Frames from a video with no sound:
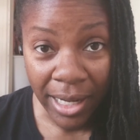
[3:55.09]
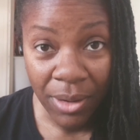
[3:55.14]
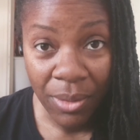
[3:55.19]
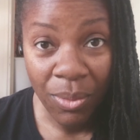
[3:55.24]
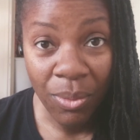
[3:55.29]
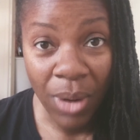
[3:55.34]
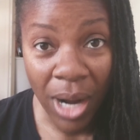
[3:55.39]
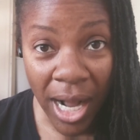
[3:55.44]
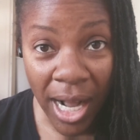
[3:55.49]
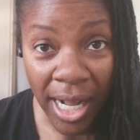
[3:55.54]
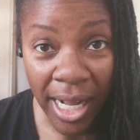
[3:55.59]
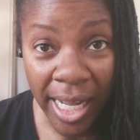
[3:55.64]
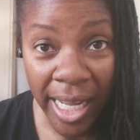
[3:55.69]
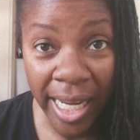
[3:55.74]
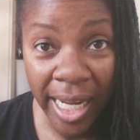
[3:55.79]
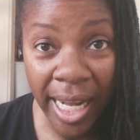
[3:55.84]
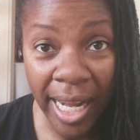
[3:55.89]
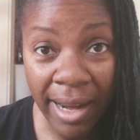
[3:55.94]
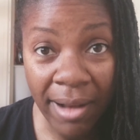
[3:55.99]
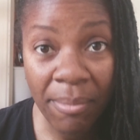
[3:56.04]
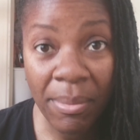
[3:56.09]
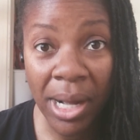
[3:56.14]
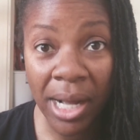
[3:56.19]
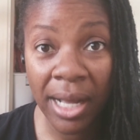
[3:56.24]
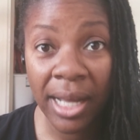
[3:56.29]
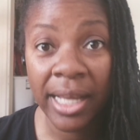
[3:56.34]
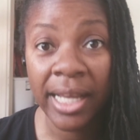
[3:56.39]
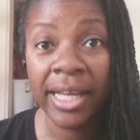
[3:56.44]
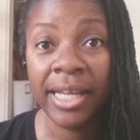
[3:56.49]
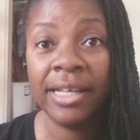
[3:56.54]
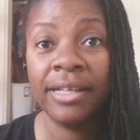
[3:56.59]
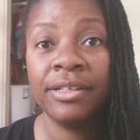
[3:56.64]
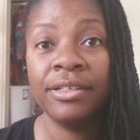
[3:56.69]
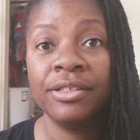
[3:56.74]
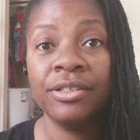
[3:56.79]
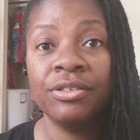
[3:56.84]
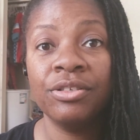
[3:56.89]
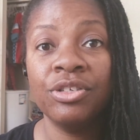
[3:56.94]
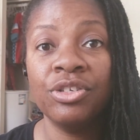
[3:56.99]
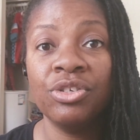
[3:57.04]
Why am I
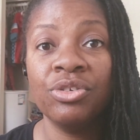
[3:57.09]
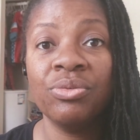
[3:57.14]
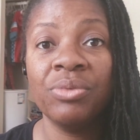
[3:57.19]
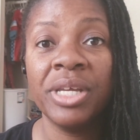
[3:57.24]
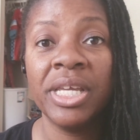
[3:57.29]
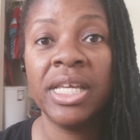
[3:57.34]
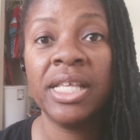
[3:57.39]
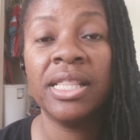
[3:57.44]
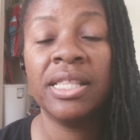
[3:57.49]
doing